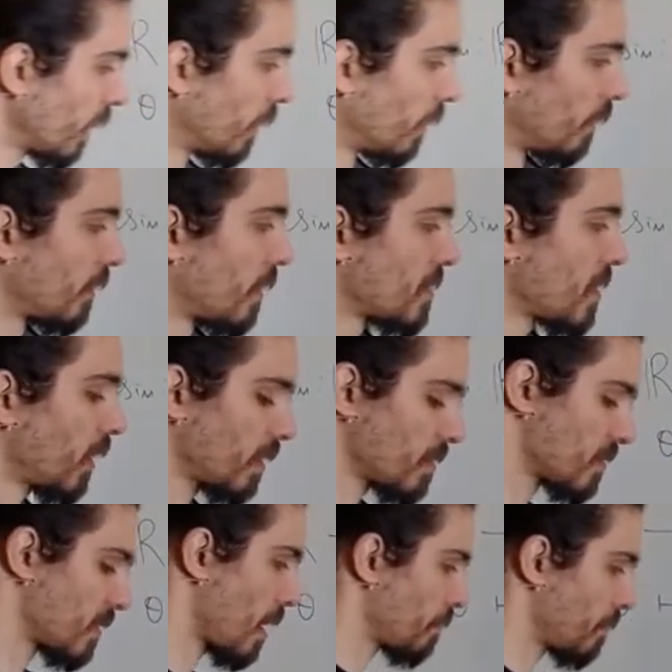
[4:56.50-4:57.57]
the second
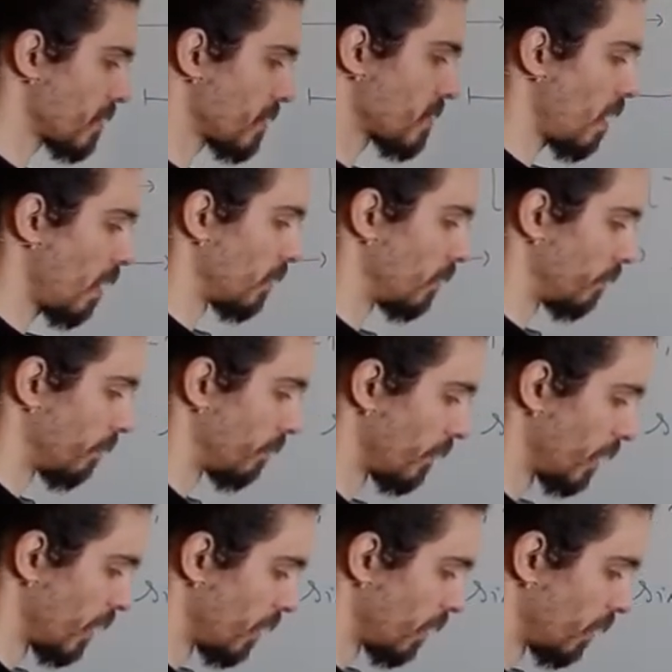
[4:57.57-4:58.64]
step is done.
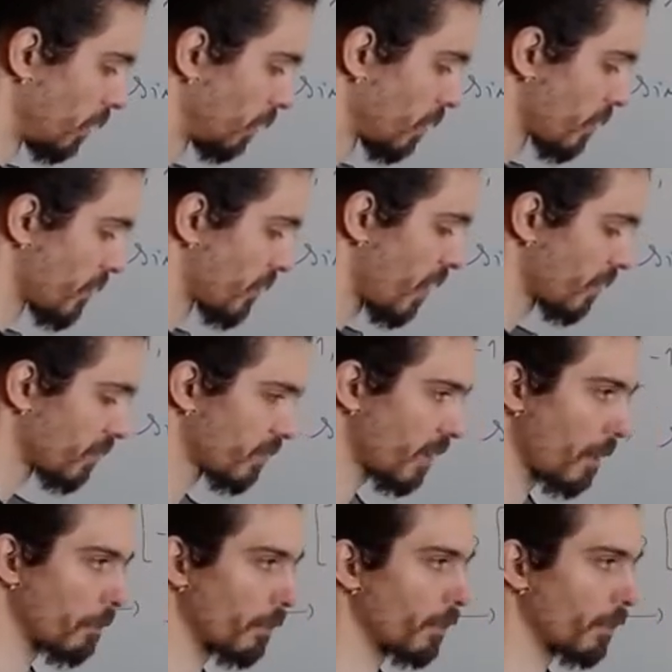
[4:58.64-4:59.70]
Third step.